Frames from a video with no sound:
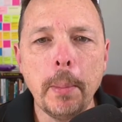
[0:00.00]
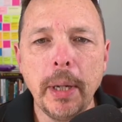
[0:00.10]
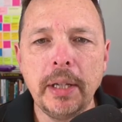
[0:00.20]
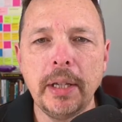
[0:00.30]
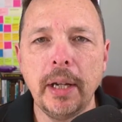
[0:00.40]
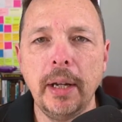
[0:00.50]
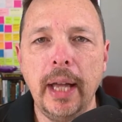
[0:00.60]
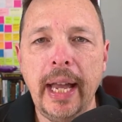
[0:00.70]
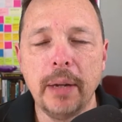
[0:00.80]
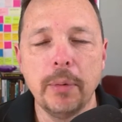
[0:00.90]
But, uh,
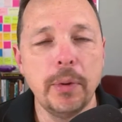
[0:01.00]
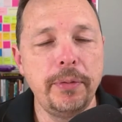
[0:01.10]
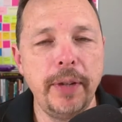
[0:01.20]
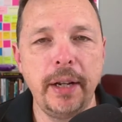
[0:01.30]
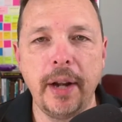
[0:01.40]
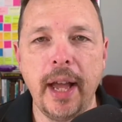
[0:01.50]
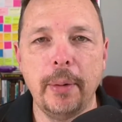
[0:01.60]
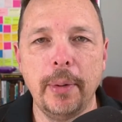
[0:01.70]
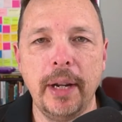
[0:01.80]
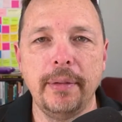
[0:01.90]
hey, we'll figure it
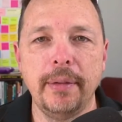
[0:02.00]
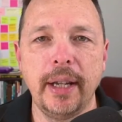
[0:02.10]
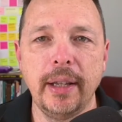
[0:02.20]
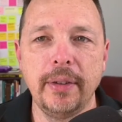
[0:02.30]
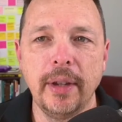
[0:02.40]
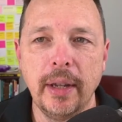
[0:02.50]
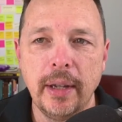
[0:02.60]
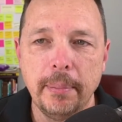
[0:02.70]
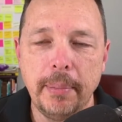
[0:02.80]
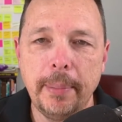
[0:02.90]
out, whatever it is.
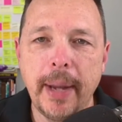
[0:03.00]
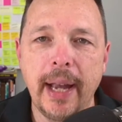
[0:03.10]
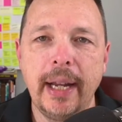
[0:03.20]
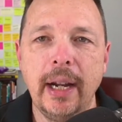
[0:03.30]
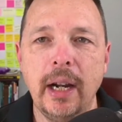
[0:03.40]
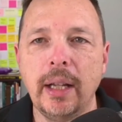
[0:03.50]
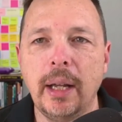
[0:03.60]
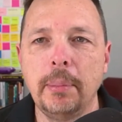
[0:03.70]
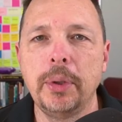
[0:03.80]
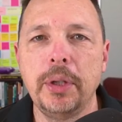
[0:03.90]
Be back here. I,
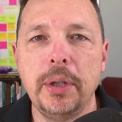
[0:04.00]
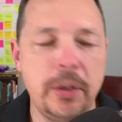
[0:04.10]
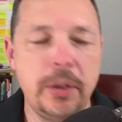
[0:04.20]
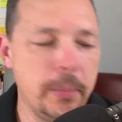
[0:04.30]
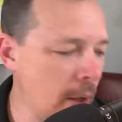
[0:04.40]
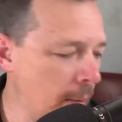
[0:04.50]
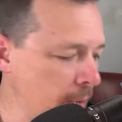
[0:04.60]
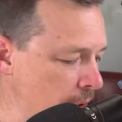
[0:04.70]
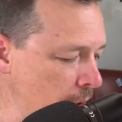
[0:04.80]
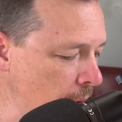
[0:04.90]
I'm going to do tomorrow.
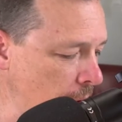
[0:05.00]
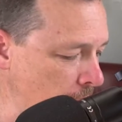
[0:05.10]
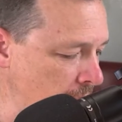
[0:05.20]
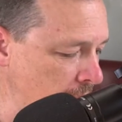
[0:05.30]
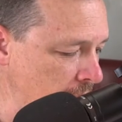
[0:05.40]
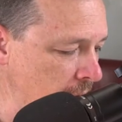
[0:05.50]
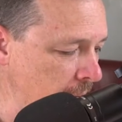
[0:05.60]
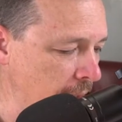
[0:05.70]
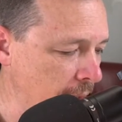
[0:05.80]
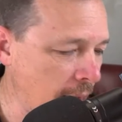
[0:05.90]
I'm just going to go ahead and
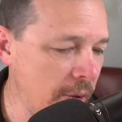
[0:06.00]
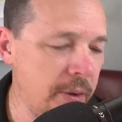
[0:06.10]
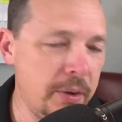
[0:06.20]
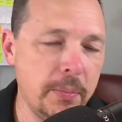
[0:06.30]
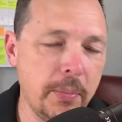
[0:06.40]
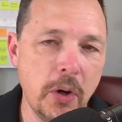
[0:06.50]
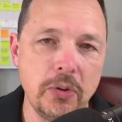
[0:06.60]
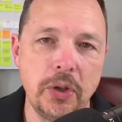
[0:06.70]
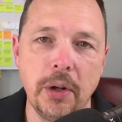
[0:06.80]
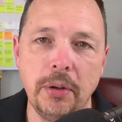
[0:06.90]
commit. I'll do
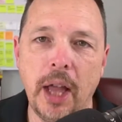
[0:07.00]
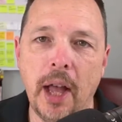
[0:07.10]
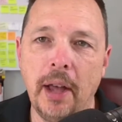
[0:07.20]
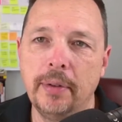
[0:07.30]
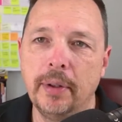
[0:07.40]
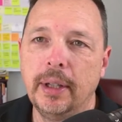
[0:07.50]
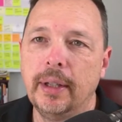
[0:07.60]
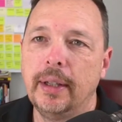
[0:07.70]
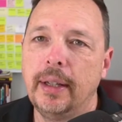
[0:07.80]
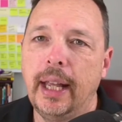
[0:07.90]
tomorrow's show live.
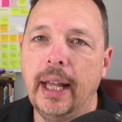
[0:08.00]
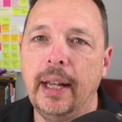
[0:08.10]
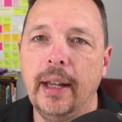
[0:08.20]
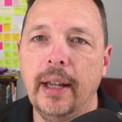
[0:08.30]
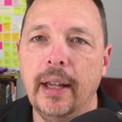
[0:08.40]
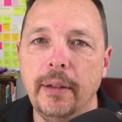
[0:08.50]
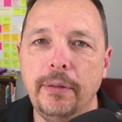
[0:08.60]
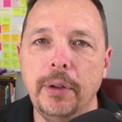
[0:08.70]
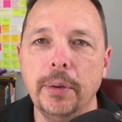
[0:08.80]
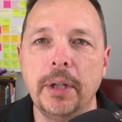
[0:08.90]
And uh,
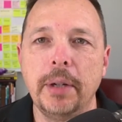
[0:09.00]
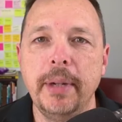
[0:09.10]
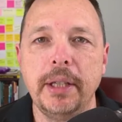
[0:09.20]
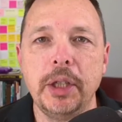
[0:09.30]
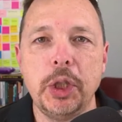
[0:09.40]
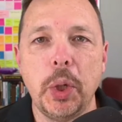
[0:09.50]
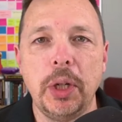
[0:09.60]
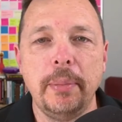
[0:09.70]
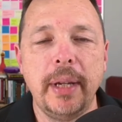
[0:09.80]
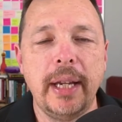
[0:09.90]
if you will commit to
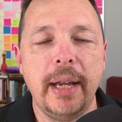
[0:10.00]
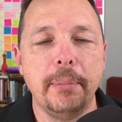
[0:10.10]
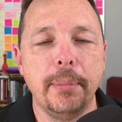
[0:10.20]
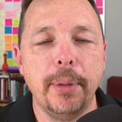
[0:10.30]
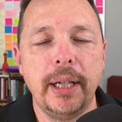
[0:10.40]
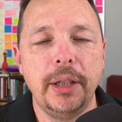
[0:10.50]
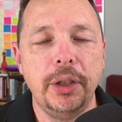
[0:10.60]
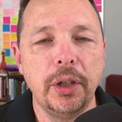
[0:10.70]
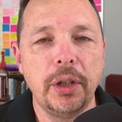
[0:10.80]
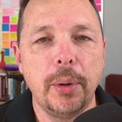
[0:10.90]
joining me and bringing
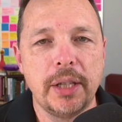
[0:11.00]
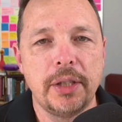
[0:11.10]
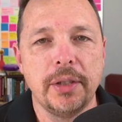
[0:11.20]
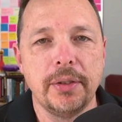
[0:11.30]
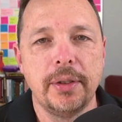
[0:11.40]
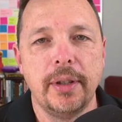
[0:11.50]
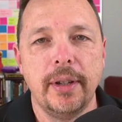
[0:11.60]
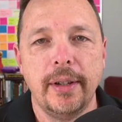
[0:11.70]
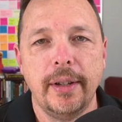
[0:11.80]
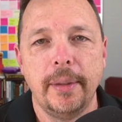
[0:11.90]
your questions
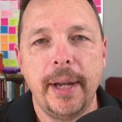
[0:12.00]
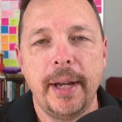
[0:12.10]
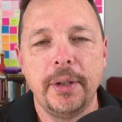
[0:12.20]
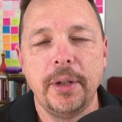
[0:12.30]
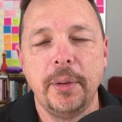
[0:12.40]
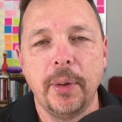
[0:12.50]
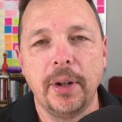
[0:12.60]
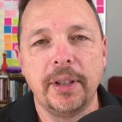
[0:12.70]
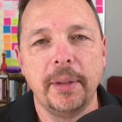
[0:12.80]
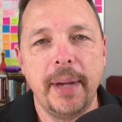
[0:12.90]
about doing
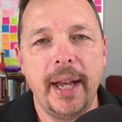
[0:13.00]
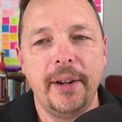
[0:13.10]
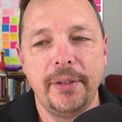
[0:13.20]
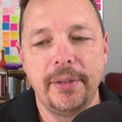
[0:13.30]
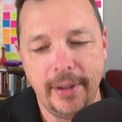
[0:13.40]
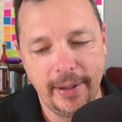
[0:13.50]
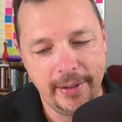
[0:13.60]
work that matters,